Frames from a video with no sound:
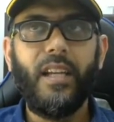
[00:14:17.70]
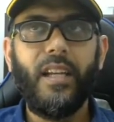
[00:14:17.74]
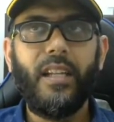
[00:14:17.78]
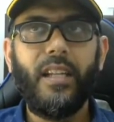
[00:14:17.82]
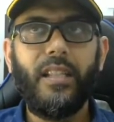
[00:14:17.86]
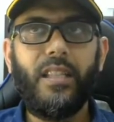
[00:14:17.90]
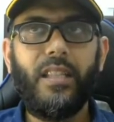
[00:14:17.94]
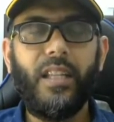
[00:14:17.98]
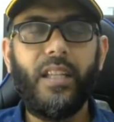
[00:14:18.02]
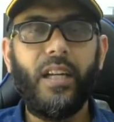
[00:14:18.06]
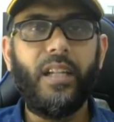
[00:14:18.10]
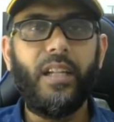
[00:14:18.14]

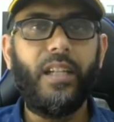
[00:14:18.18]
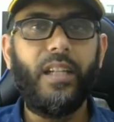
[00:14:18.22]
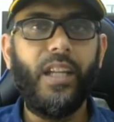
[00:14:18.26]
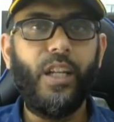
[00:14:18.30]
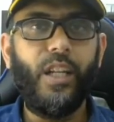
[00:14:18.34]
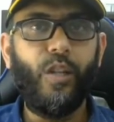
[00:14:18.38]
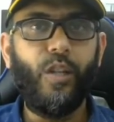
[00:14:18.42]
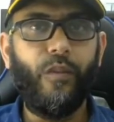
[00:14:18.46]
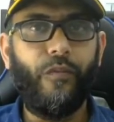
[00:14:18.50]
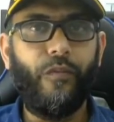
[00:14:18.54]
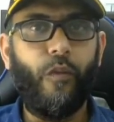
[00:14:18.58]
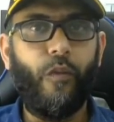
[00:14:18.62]
30
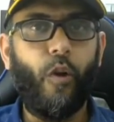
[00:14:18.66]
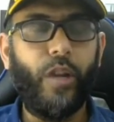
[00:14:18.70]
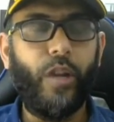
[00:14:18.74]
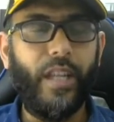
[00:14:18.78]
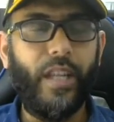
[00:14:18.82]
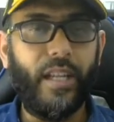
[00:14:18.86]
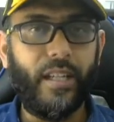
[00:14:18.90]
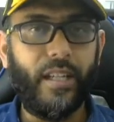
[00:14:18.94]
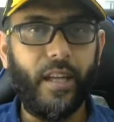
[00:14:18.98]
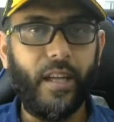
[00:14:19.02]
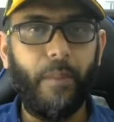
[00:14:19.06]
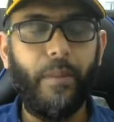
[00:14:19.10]
to
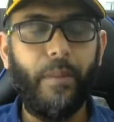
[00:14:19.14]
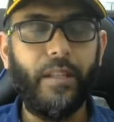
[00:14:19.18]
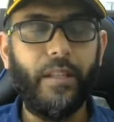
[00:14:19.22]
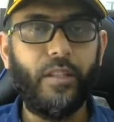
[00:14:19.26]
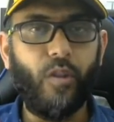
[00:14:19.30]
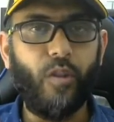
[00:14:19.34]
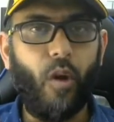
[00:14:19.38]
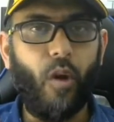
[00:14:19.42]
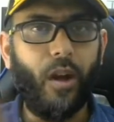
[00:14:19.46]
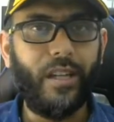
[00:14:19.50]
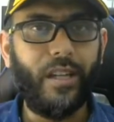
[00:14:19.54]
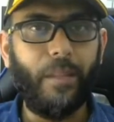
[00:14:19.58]
40
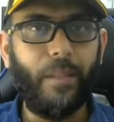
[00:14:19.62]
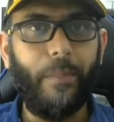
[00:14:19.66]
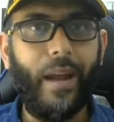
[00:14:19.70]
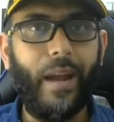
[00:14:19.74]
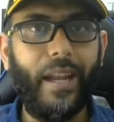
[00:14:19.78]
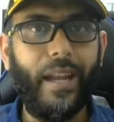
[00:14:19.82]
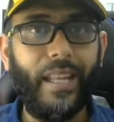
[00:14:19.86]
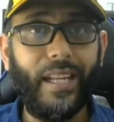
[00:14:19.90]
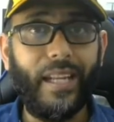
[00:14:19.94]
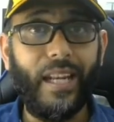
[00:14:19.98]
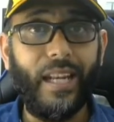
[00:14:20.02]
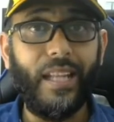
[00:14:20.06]
comments
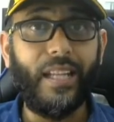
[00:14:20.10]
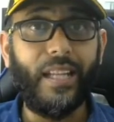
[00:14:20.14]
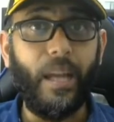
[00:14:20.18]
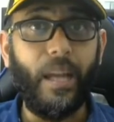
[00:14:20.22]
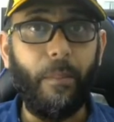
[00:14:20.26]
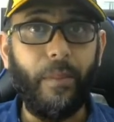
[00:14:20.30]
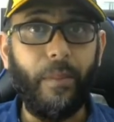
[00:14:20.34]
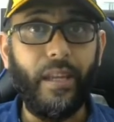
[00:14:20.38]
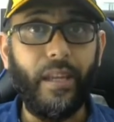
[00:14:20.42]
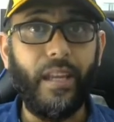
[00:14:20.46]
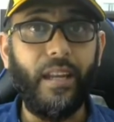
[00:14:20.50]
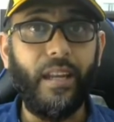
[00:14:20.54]
automatically
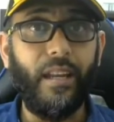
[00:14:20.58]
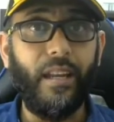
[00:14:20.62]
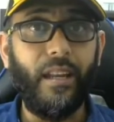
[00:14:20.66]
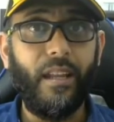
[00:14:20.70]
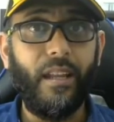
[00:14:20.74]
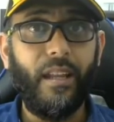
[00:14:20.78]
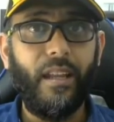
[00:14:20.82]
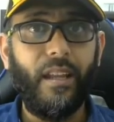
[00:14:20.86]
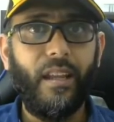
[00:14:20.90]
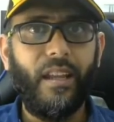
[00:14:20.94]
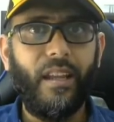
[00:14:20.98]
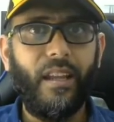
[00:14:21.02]
coming in.
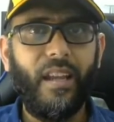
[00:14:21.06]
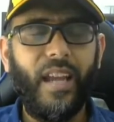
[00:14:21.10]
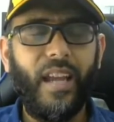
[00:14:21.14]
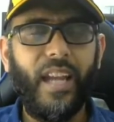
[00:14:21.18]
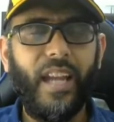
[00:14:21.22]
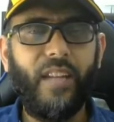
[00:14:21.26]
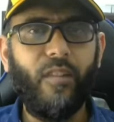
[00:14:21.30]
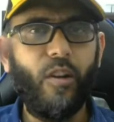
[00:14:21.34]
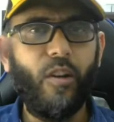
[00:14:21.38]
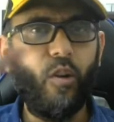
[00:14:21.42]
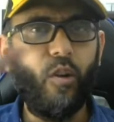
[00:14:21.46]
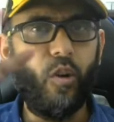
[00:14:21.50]

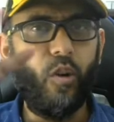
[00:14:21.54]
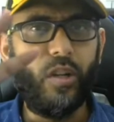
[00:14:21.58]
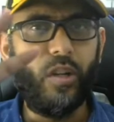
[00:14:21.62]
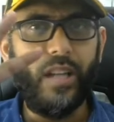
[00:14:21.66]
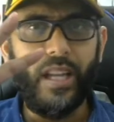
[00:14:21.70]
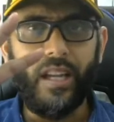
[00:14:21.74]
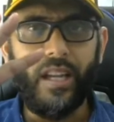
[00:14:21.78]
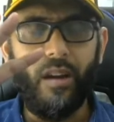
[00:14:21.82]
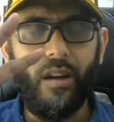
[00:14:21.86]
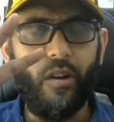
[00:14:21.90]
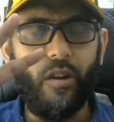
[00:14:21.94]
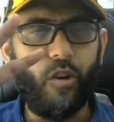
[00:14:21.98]
It will look
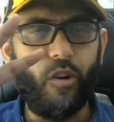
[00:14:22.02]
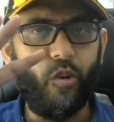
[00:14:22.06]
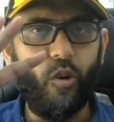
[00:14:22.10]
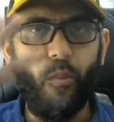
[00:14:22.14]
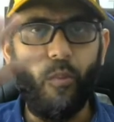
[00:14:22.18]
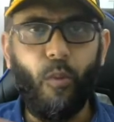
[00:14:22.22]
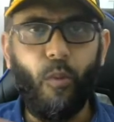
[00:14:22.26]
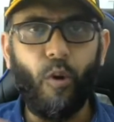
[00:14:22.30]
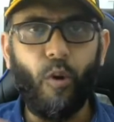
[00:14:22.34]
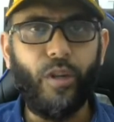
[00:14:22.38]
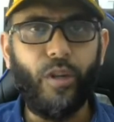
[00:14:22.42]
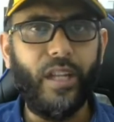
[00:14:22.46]
like a
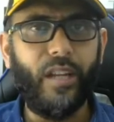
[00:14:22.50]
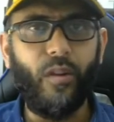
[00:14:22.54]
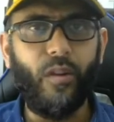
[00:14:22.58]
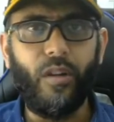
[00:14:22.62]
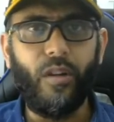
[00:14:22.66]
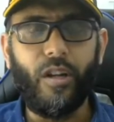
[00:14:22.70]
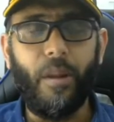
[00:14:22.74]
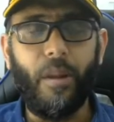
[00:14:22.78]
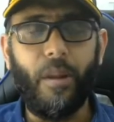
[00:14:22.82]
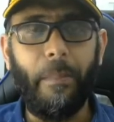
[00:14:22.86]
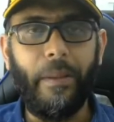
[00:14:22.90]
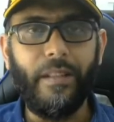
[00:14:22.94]

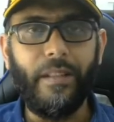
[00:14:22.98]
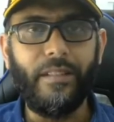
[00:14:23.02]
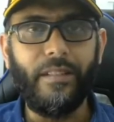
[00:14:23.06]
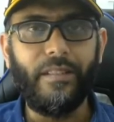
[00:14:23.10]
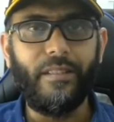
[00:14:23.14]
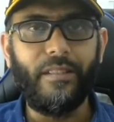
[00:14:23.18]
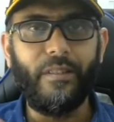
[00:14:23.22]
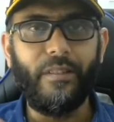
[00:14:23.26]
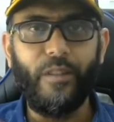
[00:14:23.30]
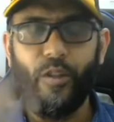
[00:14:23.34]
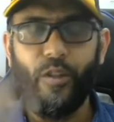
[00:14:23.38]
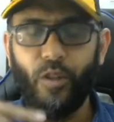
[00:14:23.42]
robotic
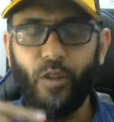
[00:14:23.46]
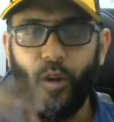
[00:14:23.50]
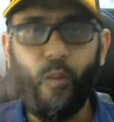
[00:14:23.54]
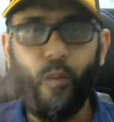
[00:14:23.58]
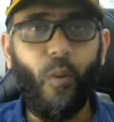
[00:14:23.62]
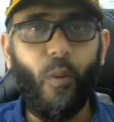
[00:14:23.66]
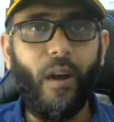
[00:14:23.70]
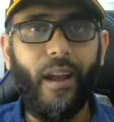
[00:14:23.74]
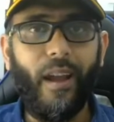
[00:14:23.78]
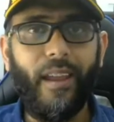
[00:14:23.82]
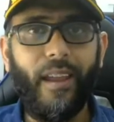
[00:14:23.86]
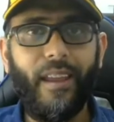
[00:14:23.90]
comments. You know
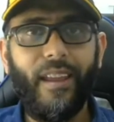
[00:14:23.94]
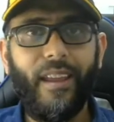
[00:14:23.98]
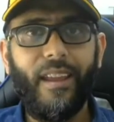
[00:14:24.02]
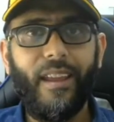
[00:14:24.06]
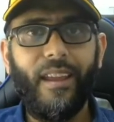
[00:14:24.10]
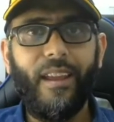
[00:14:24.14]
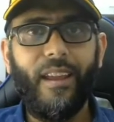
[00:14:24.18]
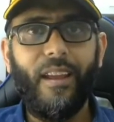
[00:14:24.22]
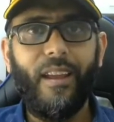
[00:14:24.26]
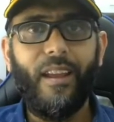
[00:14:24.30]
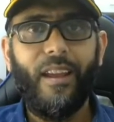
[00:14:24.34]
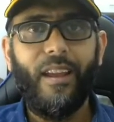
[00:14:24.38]
why?
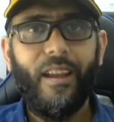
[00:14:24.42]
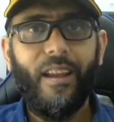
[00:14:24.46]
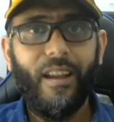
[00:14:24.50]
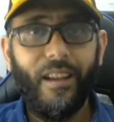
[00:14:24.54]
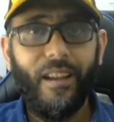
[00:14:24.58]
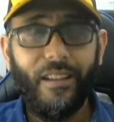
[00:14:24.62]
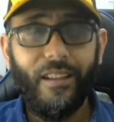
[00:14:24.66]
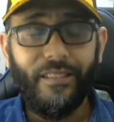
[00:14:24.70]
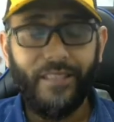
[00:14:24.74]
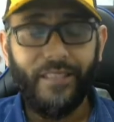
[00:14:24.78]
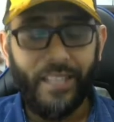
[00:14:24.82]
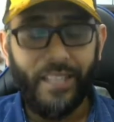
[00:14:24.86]

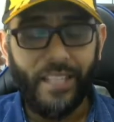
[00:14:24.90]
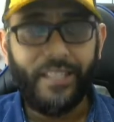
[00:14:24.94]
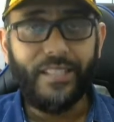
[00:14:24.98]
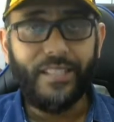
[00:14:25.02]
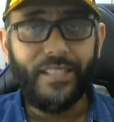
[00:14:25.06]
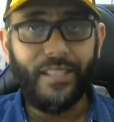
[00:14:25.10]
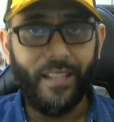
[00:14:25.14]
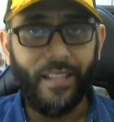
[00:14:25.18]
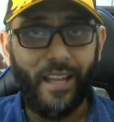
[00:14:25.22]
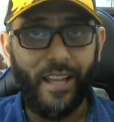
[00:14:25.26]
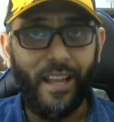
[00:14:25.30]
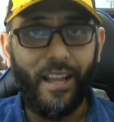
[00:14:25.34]

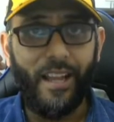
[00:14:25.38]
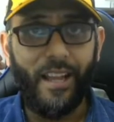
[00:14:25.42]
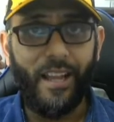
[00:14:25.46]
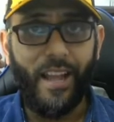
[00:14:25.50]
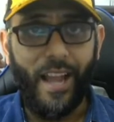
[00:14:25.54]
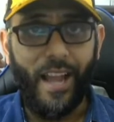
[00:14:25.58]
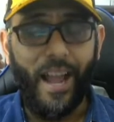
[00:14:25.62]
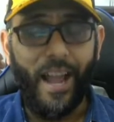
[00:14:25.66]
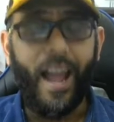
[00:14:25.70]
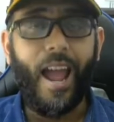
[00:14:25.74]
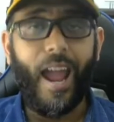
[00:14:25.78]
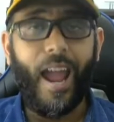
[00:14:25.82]
That's
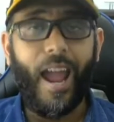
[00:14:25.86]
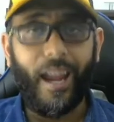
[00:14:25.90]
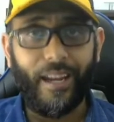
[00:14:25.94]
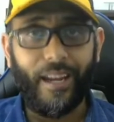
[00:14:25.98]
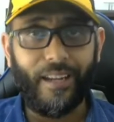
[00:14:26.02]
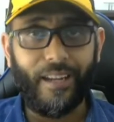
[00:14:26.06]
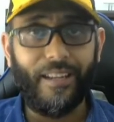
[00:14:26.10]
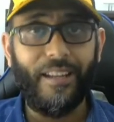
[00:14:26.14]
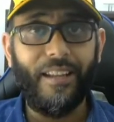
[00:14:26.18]
a hack.